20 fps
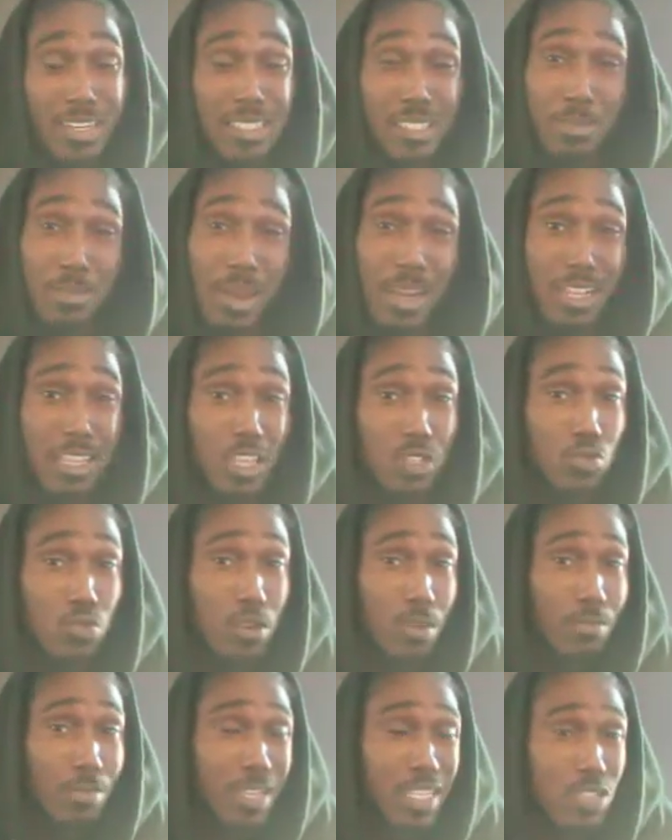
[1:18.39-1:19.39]
Somebody else would
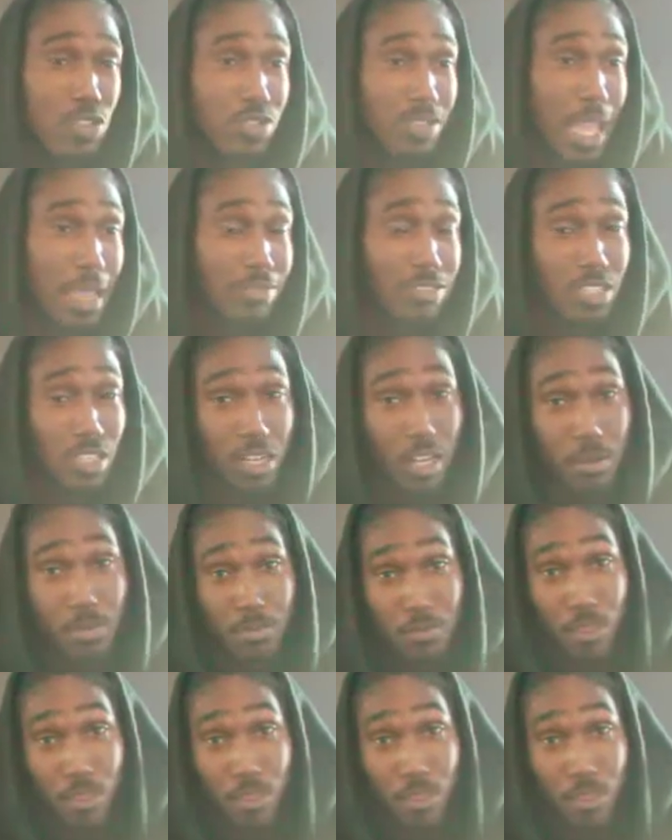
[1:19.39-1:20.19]
have been snatched up.